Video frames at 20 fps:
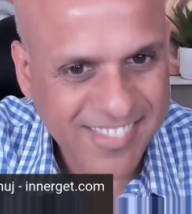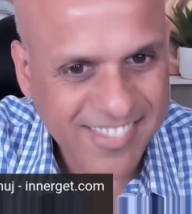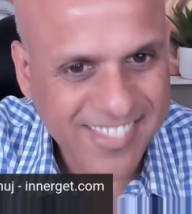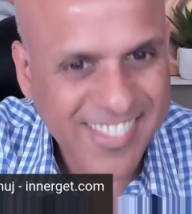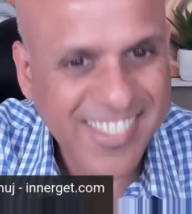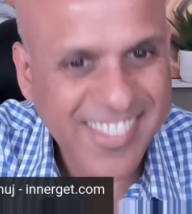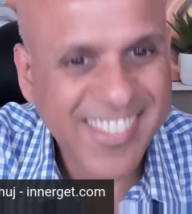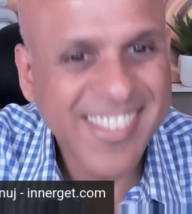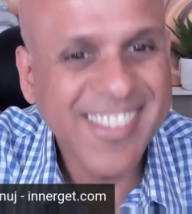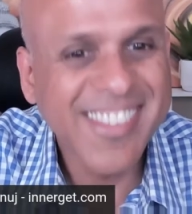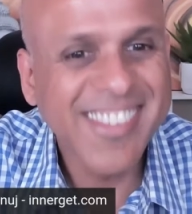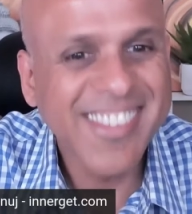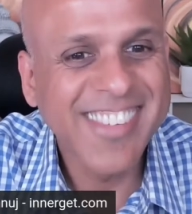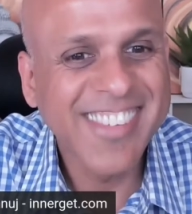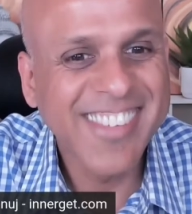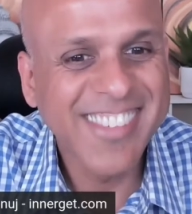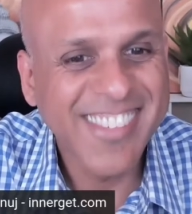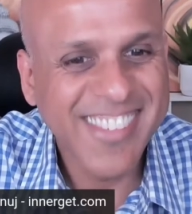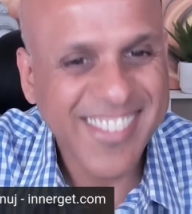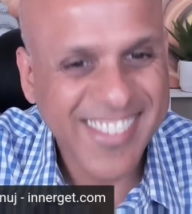
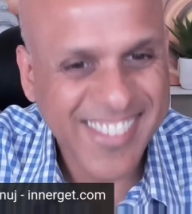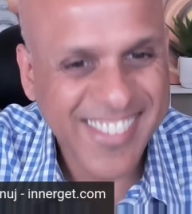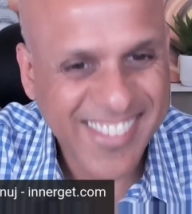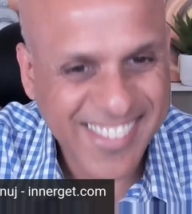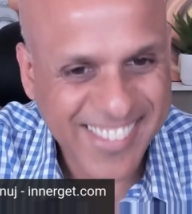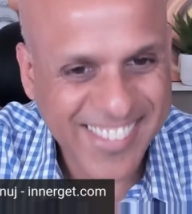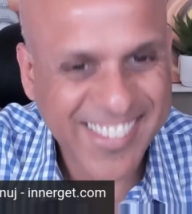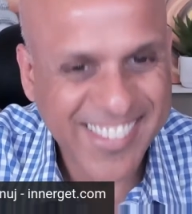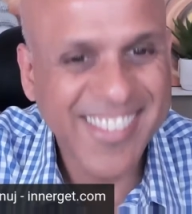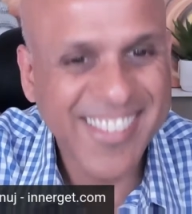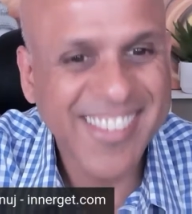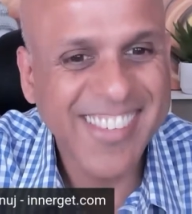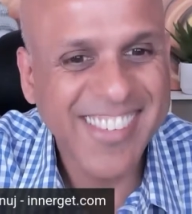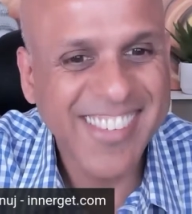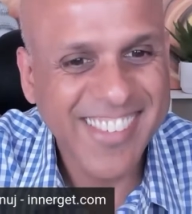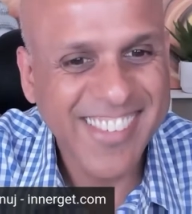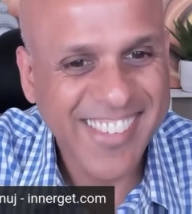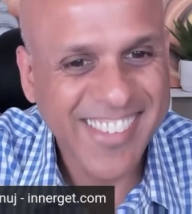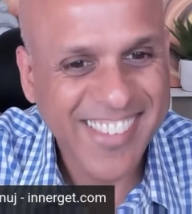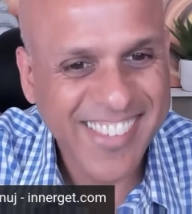
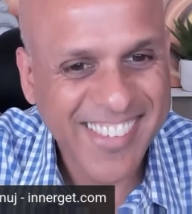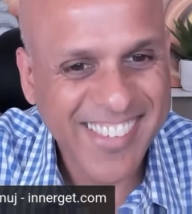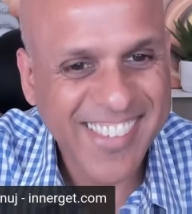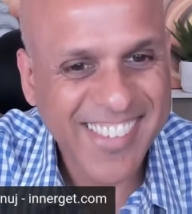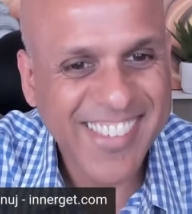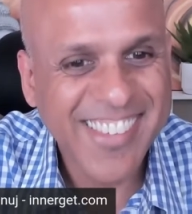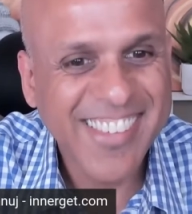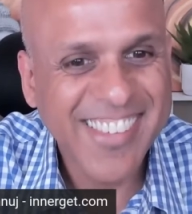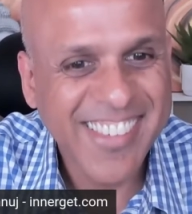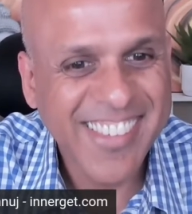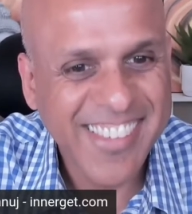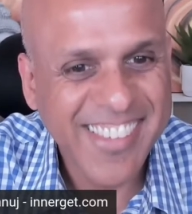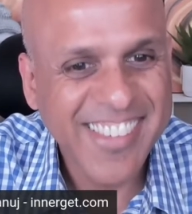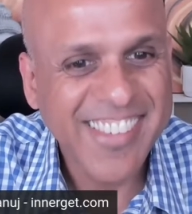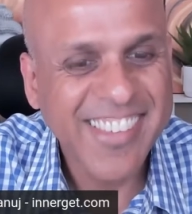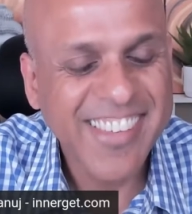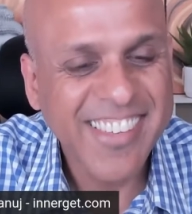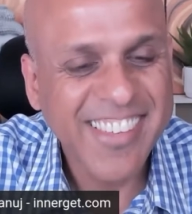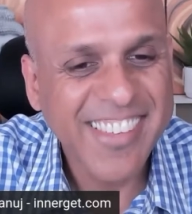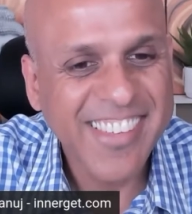
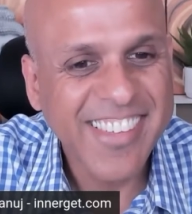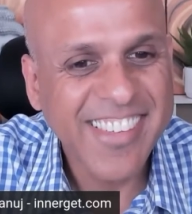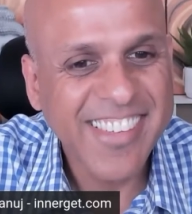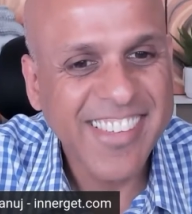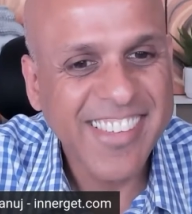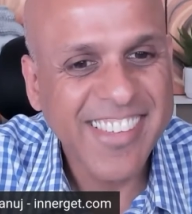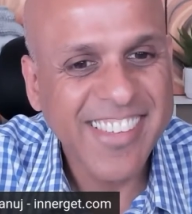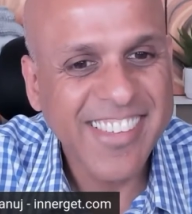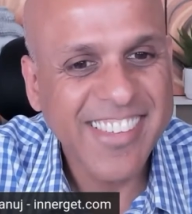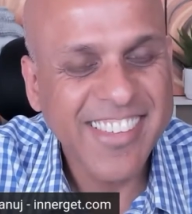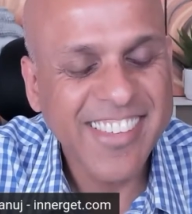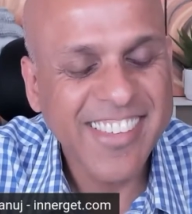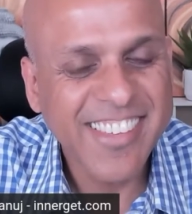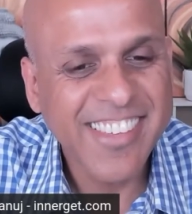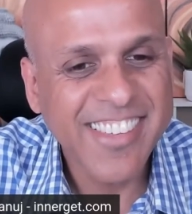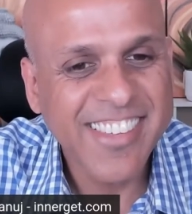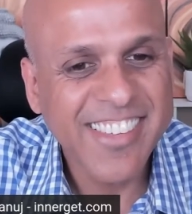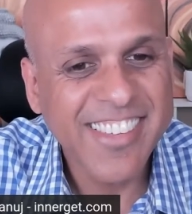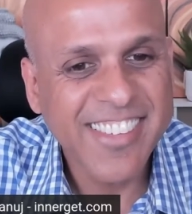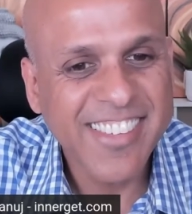
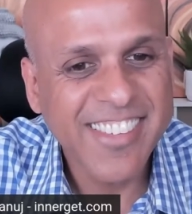(silent)